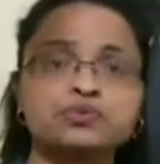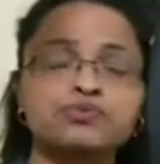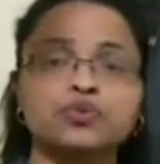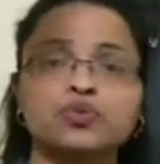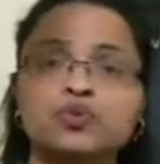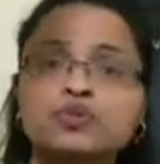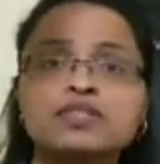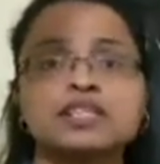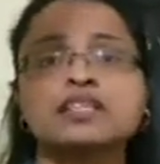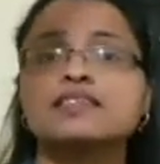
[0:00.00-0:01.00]
4,
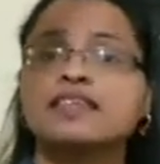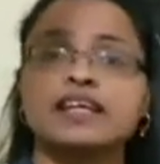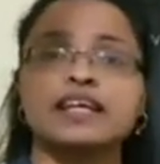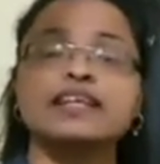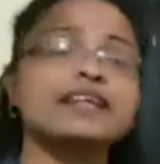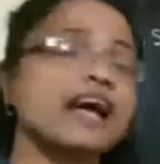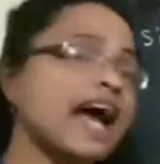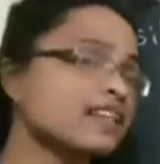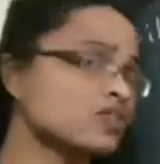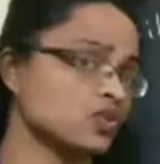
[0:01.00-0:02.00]
6, 8
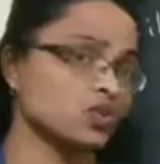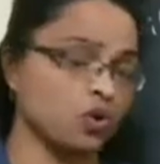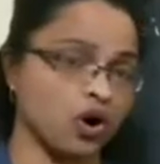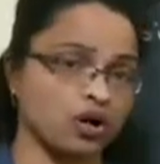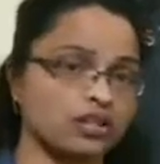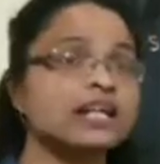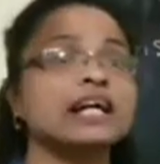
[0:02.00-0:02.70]
and so on,